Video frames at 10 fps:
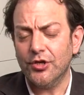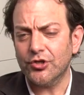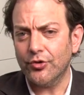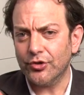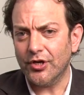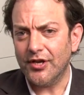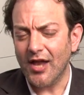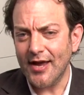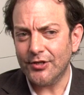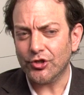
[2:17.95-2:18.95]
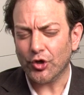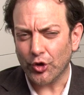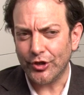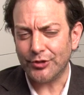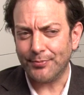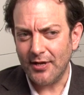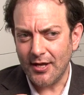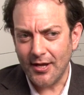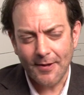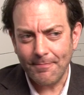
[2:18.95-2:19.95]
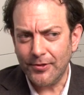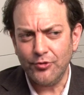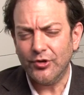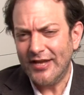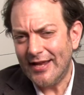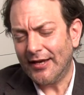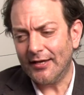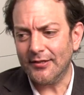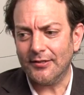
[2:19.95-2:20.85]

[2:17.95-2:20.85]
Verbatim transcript: So there's a nice, crisp, unique